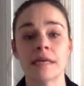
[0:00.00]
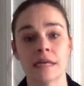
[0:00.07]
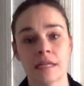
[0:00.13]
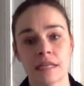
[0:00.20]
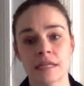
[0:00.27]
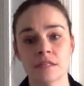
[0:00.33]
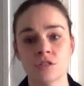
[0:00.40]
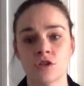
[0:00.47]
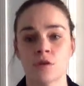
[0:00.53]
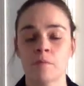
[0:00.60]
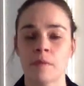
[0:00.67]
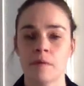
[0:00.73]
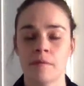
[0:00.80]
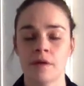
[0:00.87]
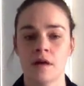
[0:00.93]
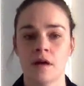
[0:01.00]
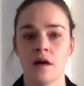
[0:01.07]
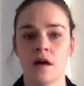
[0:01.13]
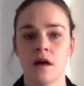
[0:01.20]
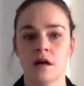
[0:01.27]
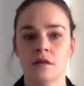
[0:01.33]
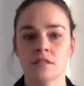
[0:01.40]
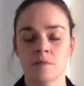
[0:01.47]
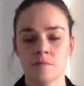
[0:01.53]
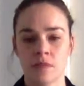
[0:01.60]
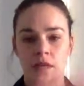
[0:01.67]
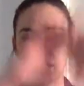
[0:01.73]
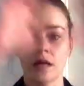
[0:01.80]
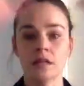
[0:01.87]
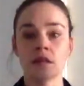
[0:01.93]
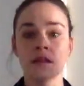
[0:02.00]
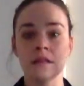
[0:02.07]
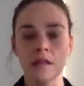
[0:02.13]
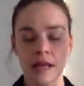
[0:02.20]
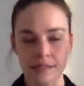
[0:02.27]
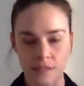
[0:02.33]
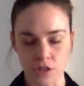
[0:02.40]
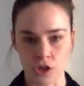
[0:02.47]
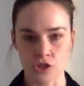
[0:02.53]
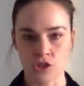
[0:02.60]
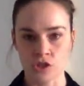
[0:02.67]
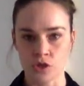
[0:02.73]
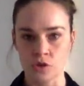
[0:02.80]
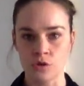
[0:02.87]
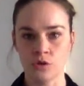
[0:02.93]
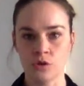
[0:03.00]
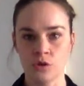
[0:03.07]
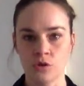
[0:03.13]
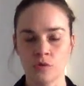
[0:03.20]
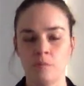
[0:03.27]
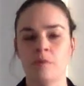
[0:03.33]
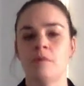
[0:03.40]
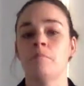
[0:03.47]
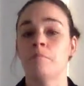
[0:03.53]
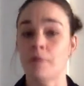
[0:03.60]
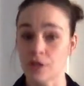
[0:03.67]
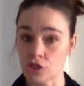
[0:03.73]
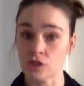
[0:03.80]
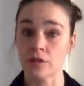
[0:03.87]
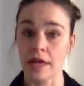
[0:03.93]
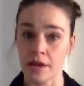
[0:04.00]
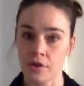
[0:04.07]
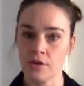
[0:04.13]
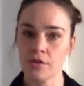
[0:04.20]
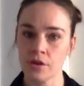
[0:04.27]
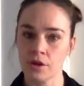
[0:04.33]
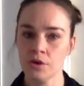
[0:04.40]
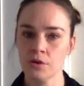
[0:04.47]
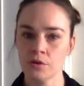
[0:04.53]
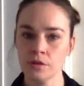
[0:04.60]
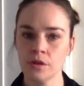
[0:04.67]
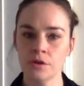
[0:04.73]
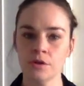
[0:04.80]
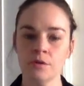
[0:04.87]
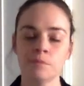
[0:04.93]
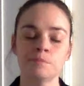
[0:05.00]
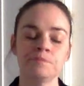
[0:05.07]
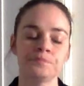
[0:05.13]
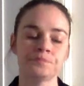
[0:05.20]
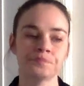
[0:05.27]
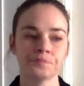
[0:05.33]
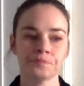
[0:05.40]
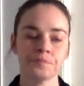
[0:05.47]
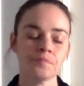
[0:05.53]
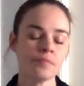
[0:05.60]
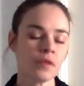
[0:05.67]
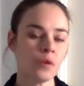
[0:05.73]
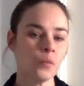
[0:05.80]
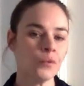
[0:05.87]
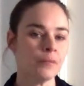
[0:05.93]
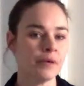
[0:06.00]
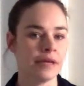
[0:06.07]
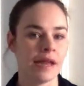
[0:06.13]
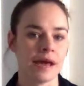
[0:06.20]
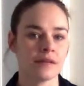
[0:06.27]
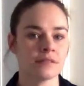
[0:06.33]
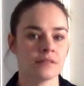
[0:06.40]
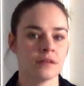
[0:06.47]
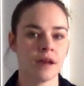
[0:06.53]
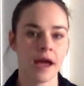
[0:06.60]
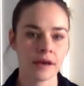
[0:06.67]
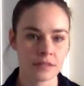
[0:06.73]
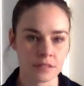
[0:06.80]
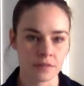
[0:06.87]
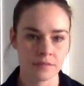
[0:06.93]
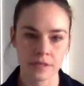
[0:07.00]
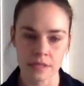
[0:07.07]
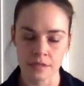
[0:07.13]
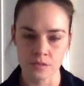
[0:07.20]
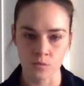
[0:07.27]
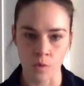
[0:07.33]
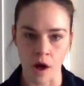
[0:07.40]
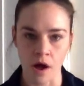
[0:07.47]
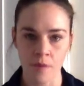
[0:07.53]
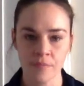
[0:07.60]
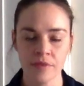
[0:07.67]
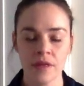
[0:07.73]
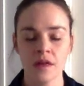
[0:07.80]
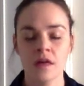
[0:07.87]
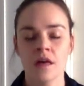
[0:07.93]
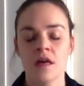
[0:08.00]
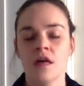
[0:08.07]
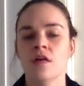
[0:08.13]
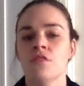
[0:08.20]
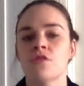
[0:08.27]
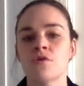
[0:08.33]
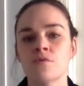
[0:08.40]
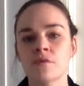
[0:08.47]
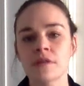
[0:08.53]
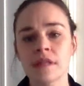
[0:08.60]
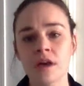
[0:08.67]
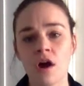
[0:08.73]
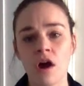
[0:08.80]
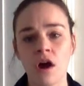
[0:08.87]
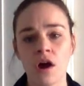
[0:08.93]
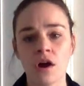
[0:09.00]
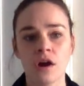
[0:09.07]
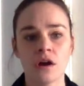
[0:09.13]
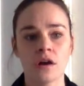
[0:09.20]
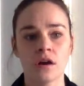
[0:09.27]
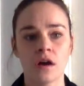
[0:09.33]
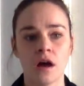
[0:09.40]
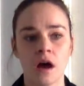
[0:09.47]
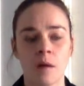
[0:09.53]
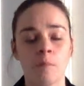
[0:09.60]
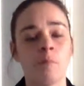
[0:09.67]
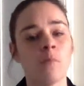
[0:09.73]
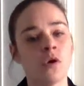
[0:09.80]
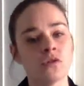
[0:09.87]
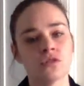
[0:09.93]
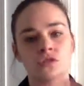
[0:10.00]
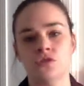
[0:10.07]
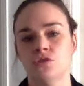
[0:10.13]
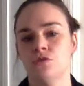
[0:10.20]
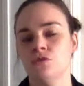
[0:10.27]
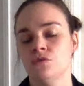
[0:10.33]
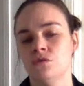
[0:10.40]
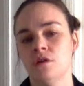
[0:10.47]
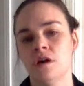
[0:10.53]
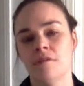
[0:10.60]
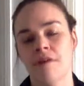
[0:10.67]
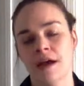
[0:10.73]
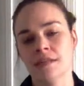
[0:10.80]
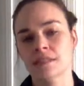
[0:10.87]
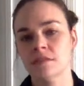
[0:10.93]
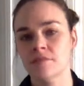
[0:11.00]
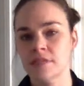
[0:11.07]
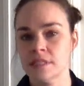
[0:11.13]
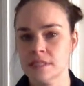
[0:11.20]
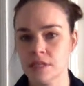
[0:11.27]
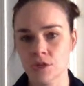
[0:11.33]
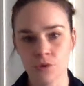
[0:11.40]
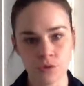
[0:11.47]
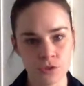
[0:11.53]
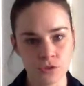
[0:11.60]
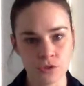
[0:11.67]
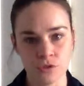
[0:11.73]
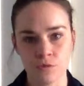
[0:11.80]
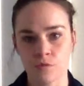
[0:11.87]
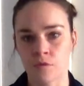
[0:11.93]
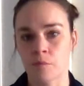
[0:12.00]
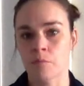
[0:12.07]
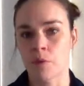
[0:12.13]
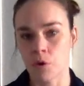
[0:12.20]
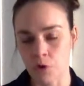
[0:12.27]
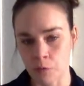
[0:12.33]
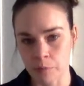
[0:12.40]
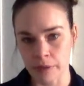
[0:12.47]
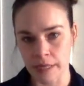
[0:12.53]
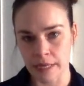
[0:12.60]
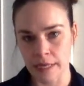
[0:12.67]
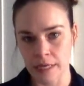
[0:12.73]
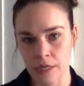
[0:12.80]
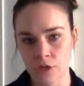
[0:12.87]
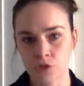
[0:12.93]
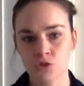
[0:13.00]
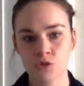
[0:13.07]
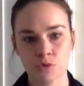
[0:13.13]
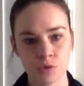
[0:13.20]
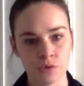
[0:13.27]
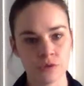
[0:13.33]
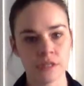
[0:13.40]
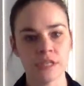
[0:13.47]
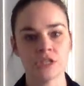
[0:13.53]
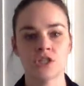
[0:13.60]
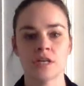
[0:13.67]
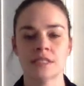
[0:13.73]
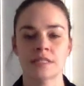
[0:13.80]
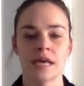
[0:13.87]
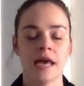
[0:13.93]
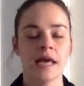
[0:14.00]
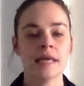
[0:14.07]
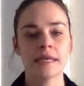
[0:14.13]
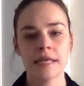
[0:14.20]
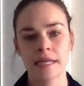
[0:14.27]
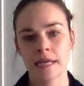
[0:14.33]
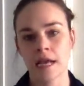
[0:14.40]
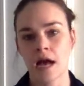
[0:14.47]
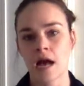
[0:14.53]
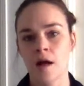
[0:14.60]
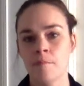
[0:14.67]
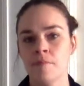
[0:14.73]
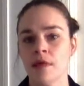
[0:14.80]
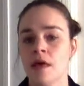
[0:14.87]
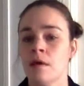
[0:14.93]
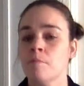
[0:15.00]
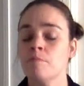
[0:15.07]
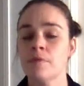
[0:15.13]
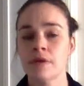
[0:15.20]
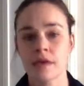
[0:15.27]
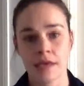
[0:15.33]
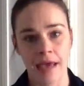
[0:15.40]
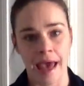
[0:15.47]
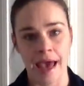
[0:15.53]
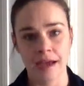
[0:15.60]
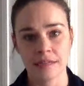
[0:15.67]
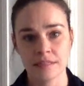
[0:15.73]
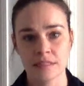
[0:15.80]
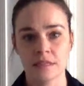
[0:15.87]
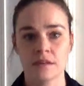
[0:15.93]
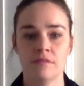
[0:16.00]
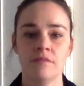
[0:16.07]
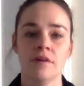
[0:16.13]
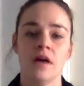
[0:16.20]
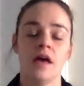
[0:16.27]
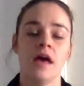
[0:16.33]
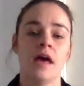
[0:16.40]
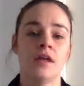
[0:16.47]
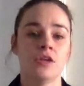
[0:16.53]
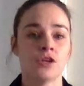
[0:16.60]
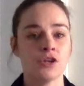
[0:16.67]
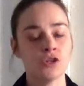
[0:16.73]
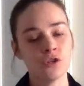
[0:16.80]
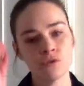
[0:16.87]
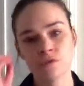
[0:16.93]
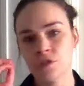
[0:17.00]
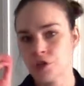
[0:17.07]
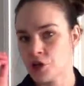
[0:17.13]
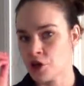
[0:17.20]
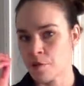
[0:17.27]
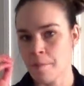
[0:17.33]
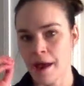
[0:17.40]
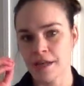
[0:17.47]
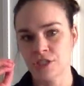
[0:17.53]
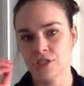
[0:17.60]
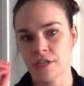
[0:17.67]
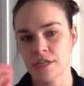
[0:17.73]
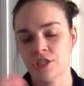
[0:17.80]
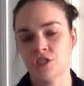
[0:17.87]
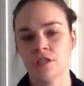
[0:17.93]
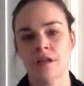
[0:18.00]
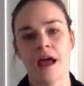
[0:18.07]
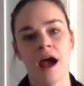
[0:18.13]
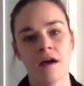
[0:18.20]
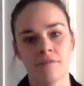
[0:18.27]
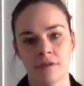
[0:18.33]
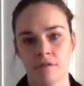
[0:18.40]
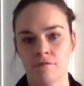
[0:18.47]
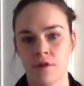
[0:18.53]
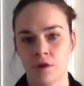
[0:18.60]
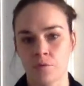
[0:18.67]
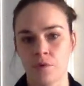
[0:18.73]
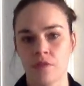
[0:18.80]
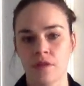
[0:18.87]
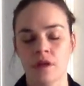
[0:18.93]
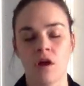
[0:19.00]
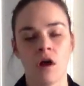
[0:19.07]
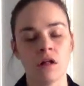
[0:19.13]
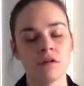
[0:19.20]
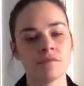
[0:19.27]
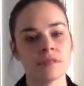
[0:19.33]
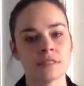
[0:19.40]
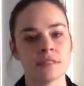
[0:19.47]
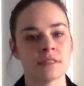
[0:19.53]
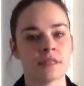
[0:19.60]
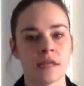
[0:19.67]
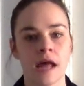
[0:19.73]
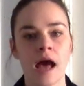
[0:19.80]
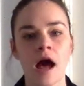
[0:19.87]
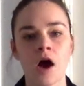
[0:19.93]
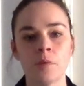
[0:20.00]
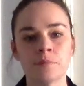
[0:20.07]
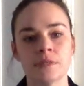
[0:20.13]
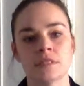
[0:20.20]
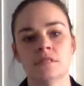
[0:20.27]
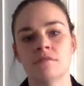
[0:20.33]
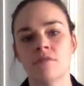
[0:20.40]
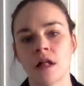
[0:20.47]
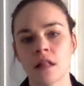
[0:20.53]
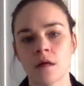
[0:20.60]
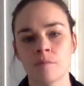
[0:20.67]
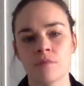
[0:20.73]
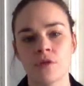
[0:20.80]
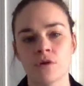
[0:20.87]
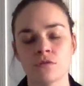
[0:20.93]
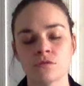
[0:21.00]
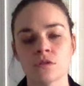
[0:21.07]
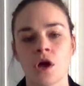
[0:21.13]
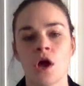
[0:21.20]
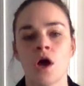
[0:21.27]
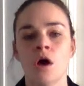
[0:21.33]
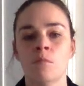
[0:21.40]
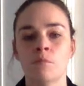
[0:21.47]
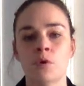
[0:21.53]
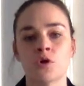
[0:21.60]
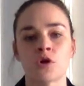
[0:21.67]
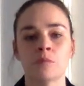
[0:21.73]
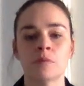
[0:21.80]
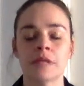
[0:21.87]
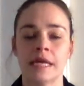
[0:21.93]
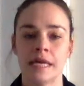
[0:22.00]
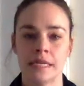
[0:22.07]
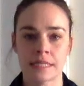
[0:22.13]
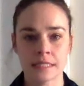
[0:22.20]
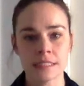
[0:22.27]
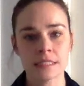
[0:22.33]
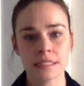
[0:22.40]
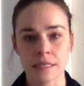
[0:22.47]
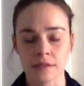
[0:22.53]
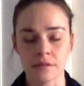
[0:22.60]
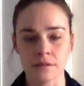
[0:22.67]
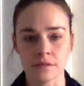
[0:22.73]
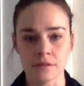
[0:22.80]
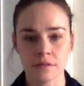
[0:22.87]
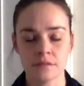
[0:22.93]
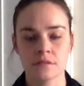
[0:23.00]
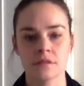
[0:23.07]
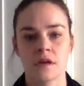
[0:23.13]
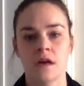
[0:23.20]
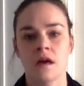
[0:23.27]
it easier, maybe something as large as a hula hoop but much lighter than a hula hoop would be an excellent activity as well. There really are a multitude of activities that you can do for motor planning, truly just getting up, being active, and using your imagination, having fun with it. All of this is going to help to develop those motor planning skills.